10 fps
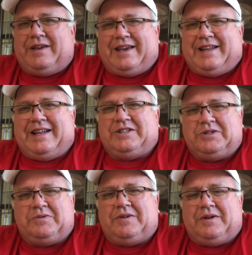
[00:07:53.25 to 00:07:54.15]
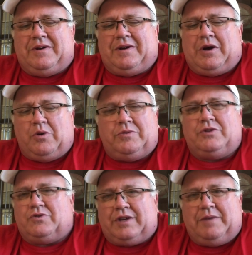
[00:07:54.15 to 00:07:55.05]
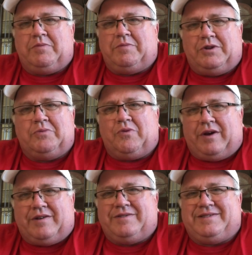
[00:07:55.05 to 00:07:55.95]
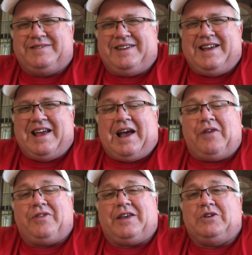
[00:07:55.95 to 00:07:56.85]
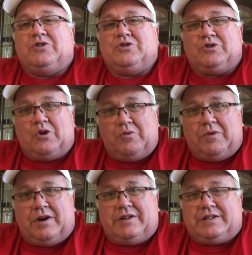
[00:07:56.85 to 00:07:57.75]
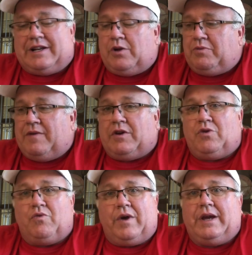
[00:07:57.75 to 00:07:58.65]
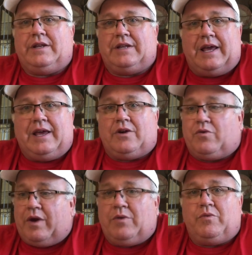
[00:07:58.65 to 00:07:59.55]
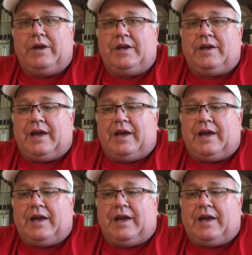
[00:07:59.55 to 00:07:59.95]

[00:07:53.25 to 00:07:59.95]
And I hope that you'll keep them in your prayers. I thank you so much, and I hope you have a great day, a great week.